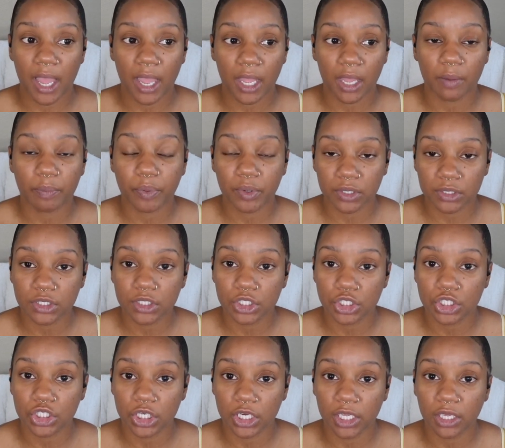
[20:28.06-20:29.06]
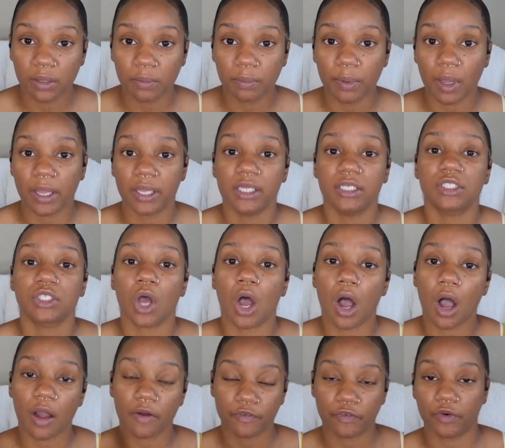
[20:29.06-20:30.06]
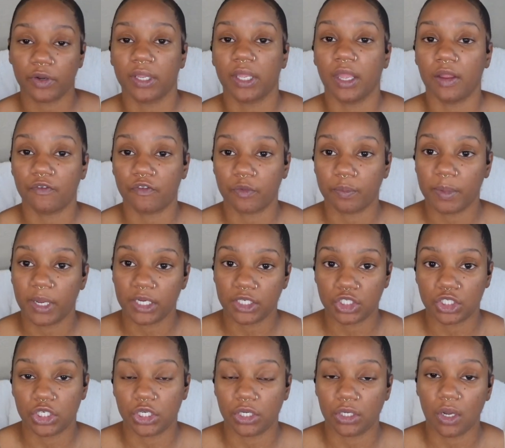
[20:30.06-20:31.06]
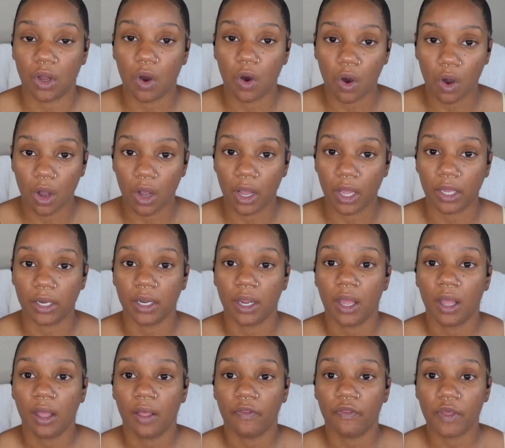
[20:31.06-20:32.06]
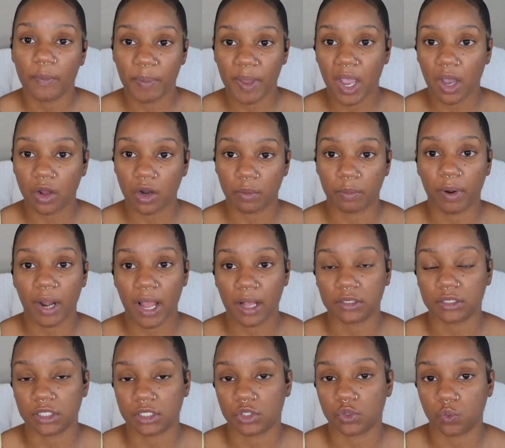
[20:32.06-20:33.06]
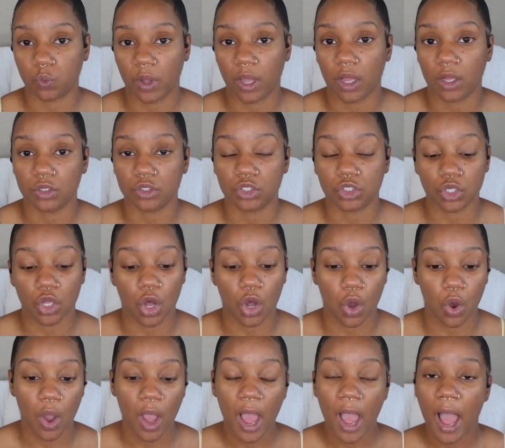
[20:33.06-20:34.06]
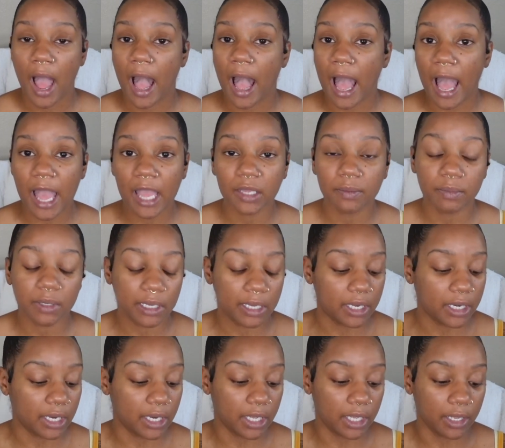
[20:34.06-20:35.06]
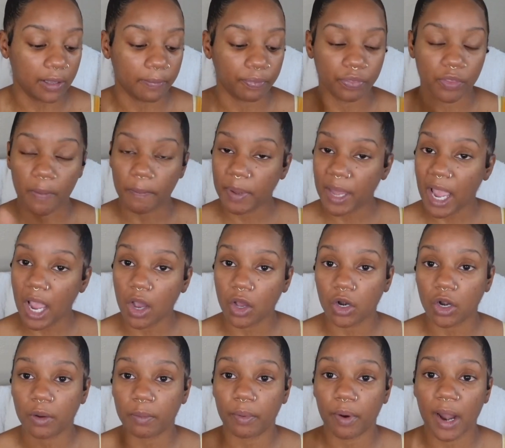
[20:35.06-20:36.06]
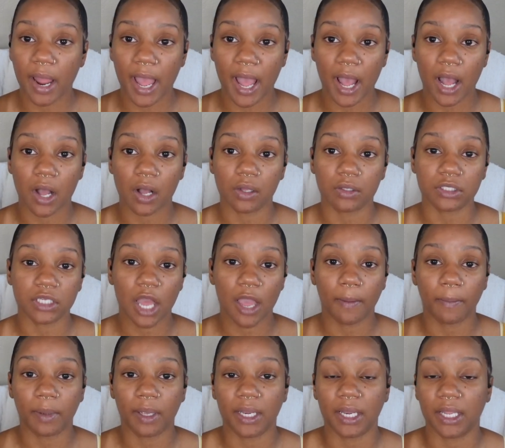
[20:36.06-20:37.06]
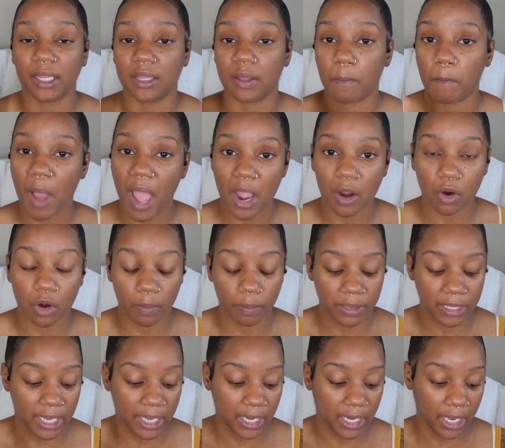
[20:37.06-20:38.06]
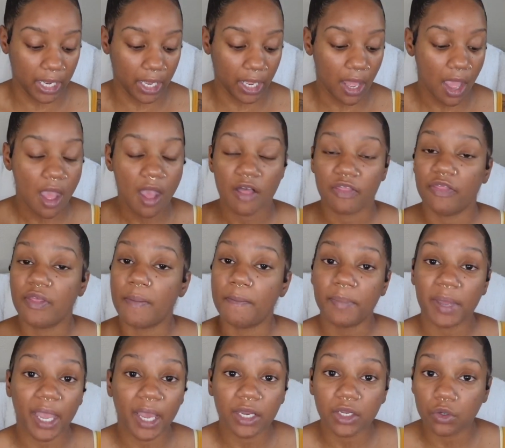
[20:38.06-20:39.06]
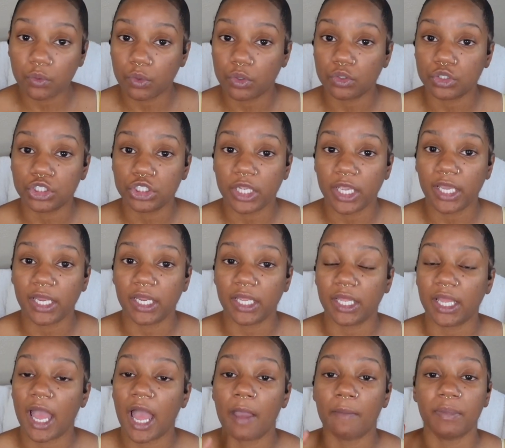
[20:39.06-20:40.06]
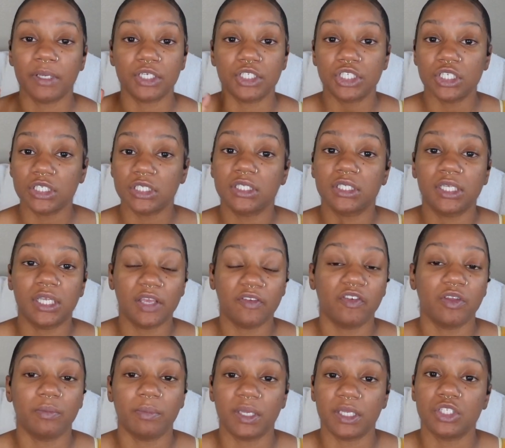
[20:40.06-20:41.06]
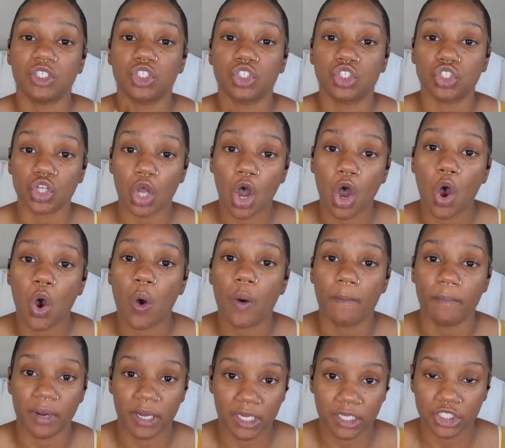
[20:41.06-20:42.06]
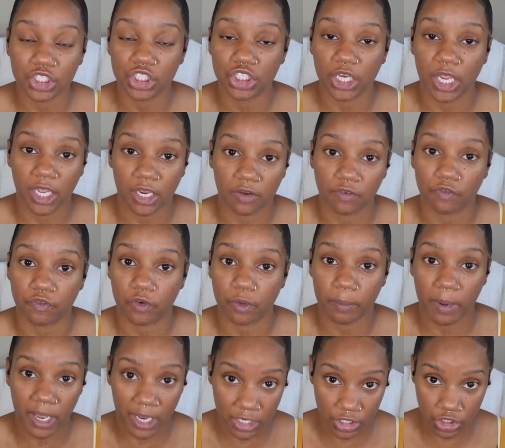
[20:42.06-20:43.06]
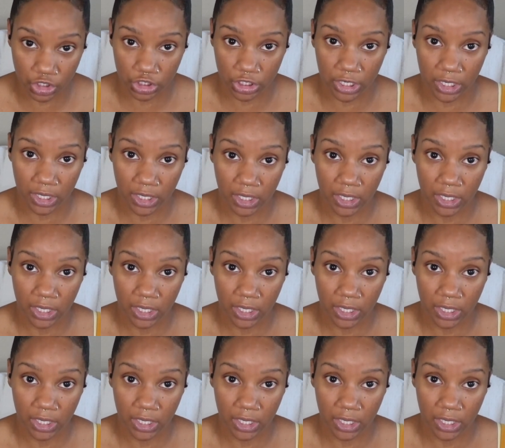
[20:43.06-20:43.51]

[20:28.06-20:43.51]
apprenticeship is offering information on the powder brows as well. So I'm getting the powder brows, I'm getting the microblading, the manual shading. I mean, she's giving me so much information.